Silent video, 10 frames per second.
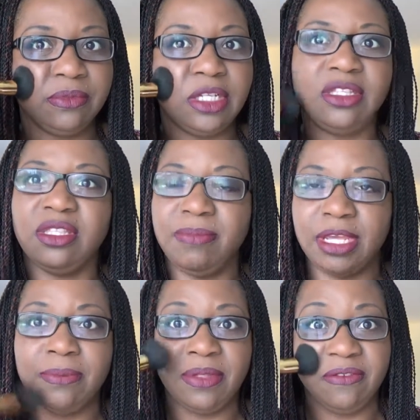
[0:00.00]
not the
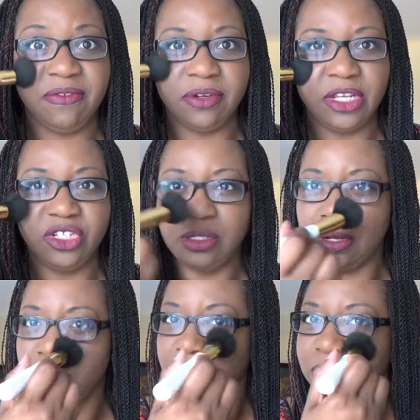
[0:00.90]
makeup, but the foundation
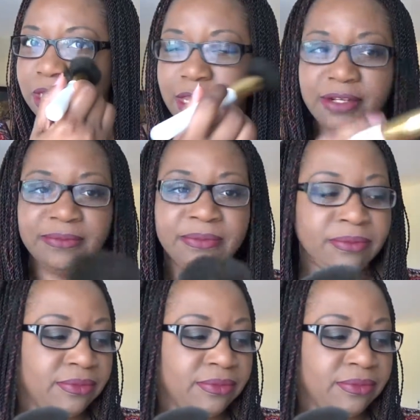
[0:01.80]
on your skin.